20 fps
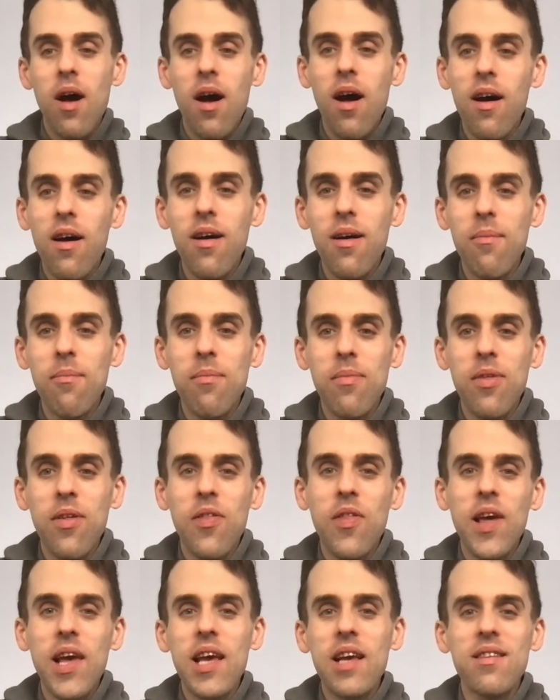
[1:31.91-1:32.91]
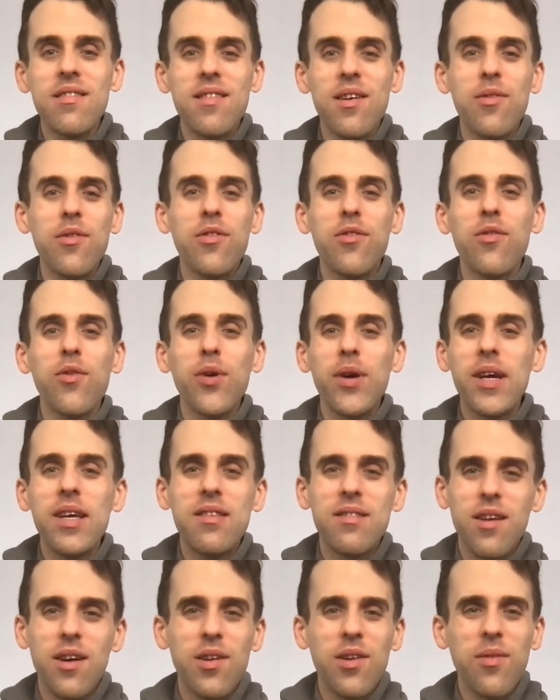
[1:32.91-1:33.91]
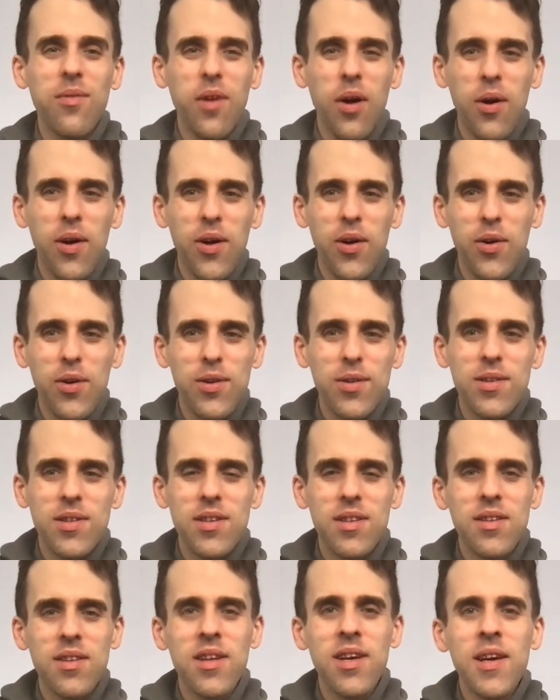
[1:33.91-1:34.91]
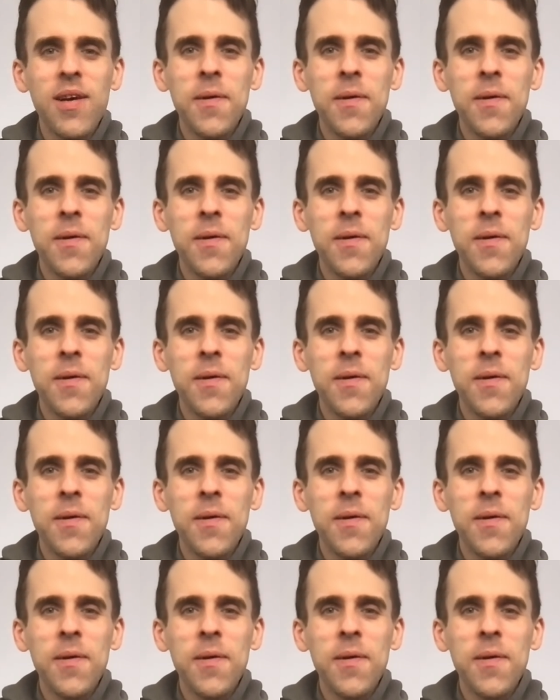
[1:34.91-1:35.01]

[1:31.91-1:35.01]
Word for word: um the thing is there is noise kind of going on and